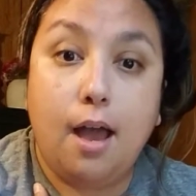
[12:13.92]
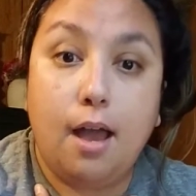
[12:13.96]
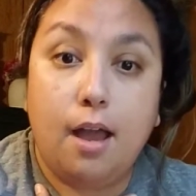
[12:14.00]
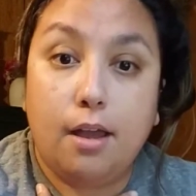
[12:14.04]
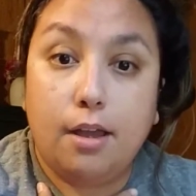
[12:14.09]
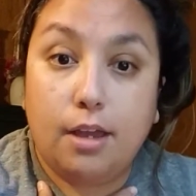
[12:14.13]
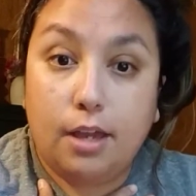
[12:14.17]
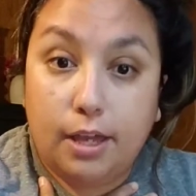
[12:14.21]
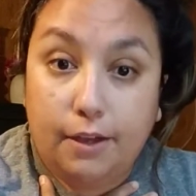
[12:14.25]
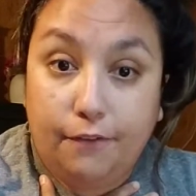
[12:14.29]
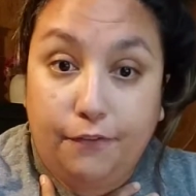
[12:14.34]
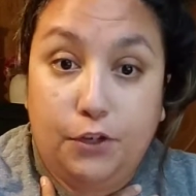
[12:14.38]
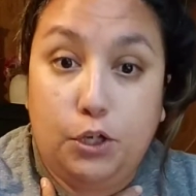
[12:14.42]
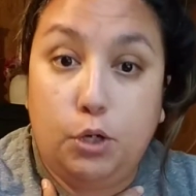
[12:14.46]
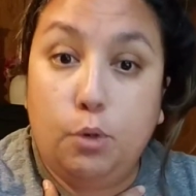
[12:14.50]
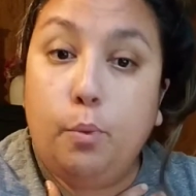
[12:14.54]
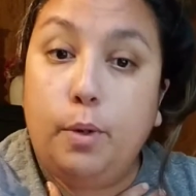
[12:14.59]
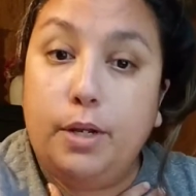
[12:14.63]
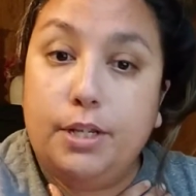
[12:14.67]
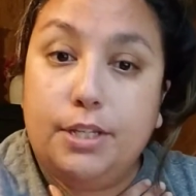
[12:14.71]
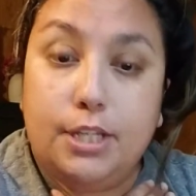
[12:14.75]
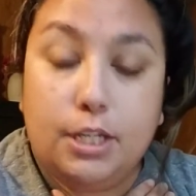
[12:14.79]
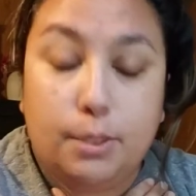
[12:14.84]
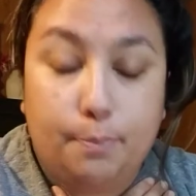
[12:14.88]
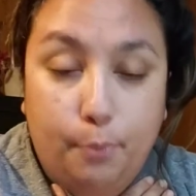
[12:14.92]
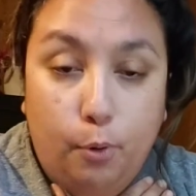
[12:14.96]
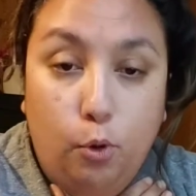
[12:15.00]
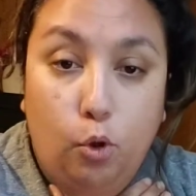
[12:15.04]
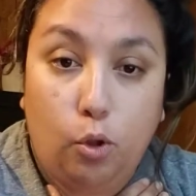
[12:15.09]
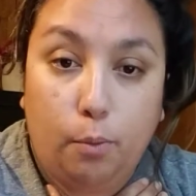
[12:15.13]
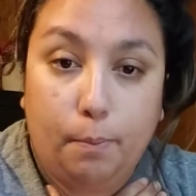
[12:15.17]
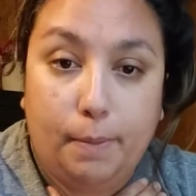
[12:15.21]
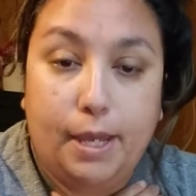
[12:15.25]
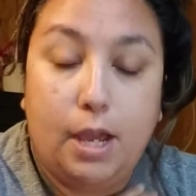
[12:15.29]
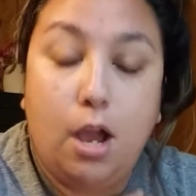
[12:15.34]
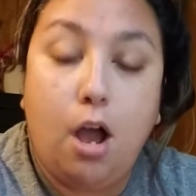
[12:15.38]
If you went to pull
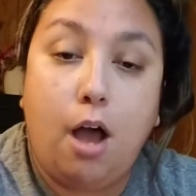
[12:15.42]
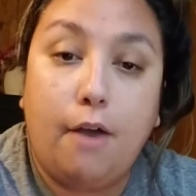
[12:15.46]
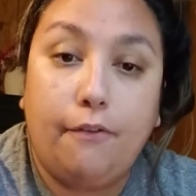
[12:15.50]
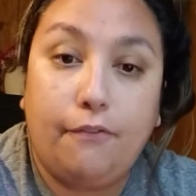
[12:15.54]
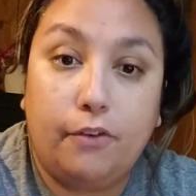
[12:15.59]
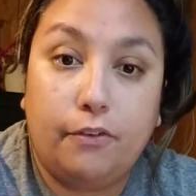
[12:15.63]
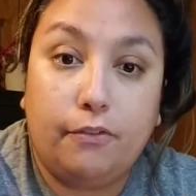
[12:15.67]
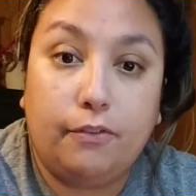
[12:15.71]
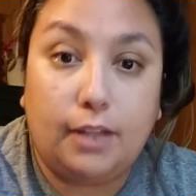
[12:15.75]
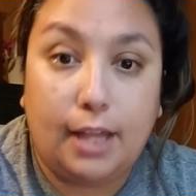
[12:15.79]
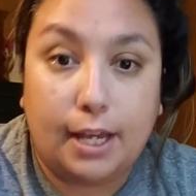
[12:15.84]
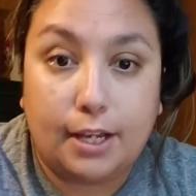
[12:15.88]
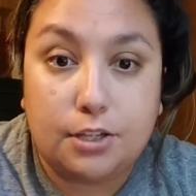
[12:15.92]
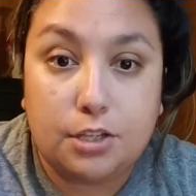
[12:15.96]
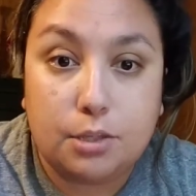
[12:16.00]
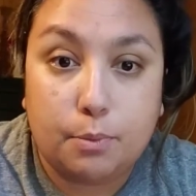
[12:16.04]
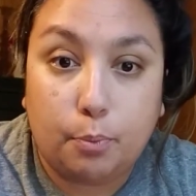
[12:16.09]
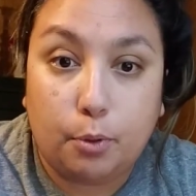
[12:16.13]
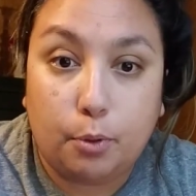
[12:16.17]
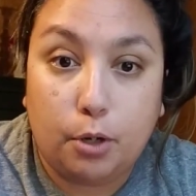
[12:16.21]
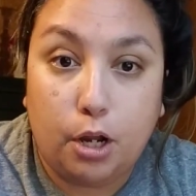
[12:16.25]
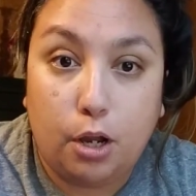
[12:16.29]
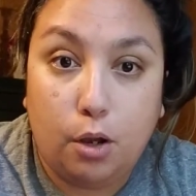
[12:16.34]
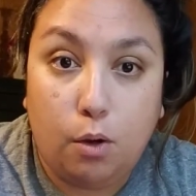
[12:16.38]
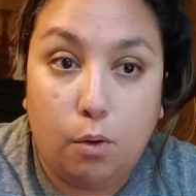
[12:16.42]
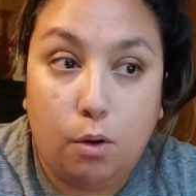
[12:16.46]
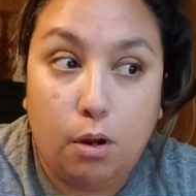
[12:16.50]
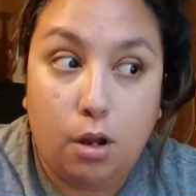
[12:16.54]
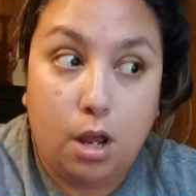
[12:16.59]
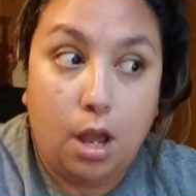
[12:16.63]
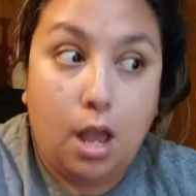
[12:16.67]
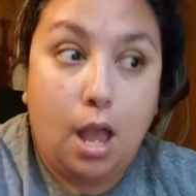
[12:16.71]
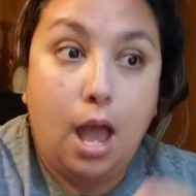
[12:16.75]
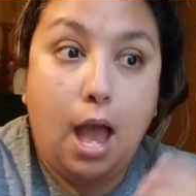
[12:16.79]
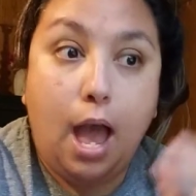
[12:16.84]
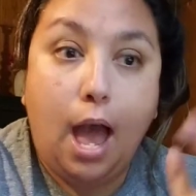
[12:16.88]
me off of Lexapro,
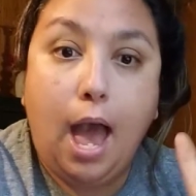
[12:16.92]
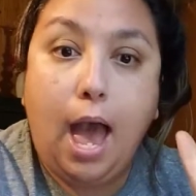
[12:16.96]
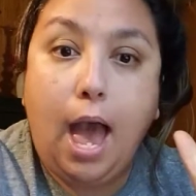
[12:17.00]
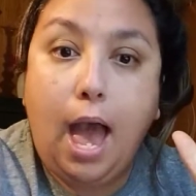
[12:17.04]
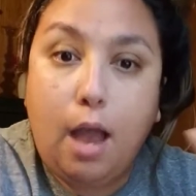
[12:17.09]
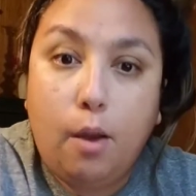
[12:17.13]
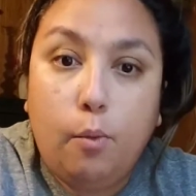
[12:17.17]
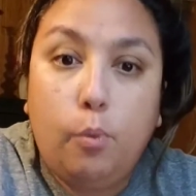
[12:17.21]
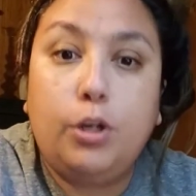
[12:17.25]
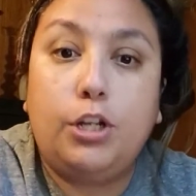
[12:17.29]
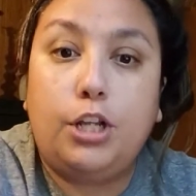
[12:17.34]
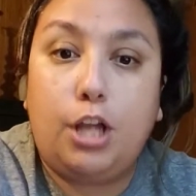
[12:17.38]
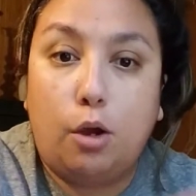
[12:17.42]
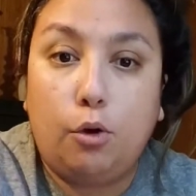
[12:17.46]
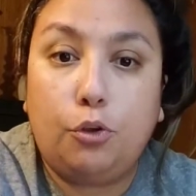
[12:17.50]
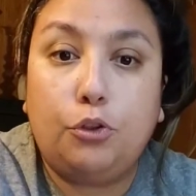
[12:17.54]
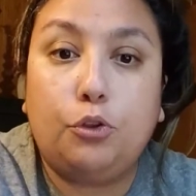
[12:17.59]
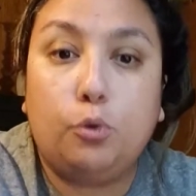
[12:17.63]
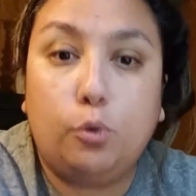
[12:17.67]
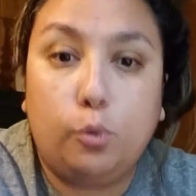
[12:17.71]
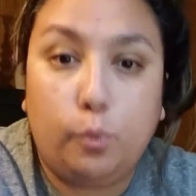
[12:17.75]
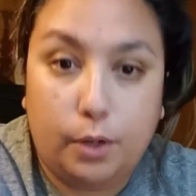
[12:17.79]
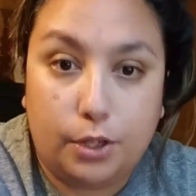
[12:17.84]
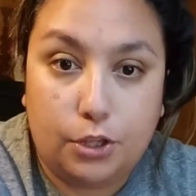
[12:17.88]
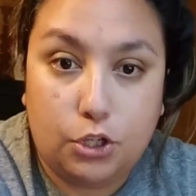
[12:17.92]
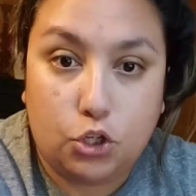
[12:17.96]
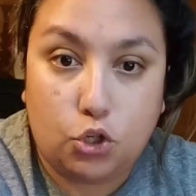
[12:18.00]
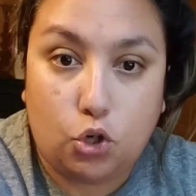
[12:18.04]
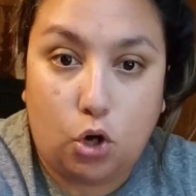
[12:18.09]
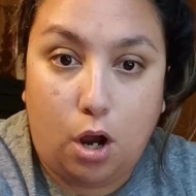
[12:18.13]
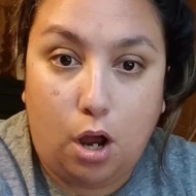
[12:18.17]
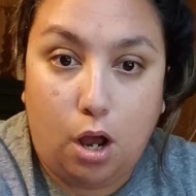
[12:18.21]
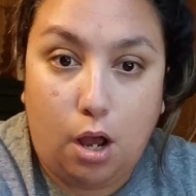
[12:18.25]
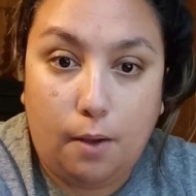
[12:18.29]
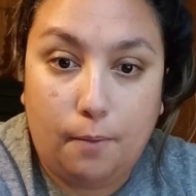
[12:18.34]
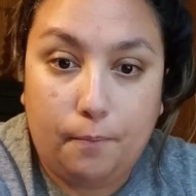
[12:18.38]
I would go through
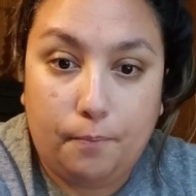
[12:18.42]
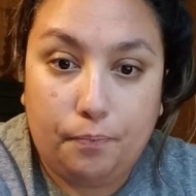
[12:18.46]
withdrawal.